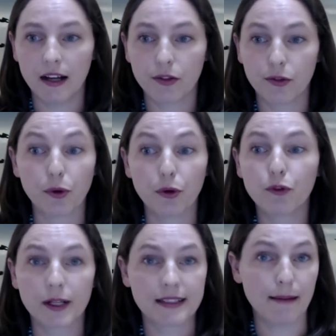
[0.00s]
through, for
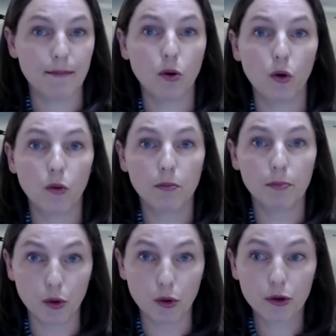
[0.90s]
example,
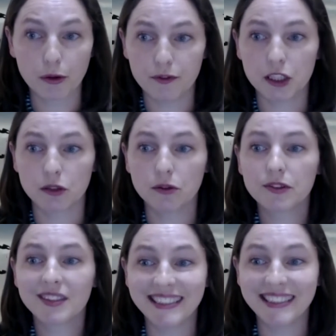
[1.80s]
border
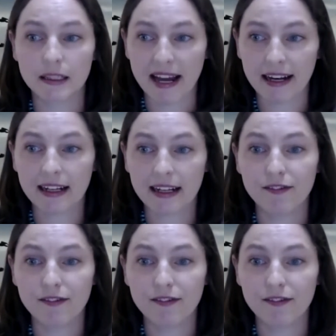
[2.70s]
officials systematically